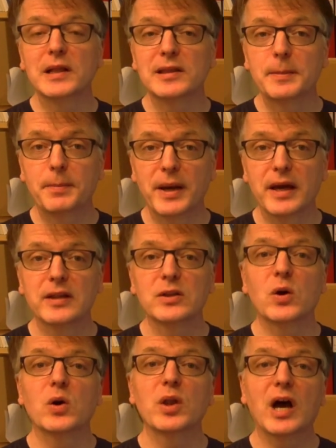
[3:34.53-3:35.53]
depend
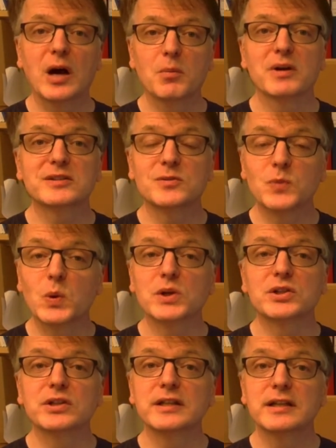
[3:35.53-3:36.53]
on how much
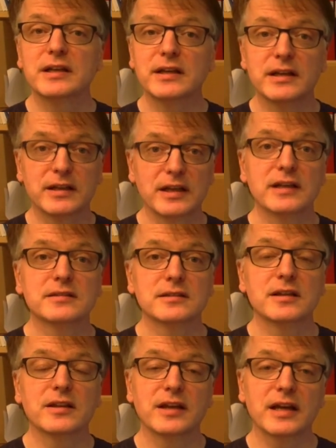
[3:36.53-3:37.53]
water it is
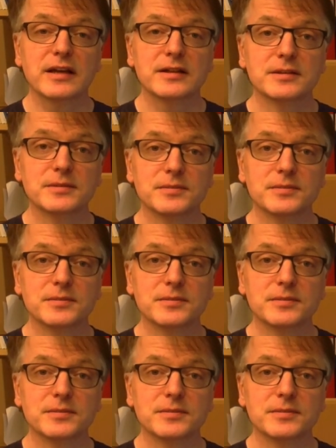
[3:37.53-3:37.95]
in the air.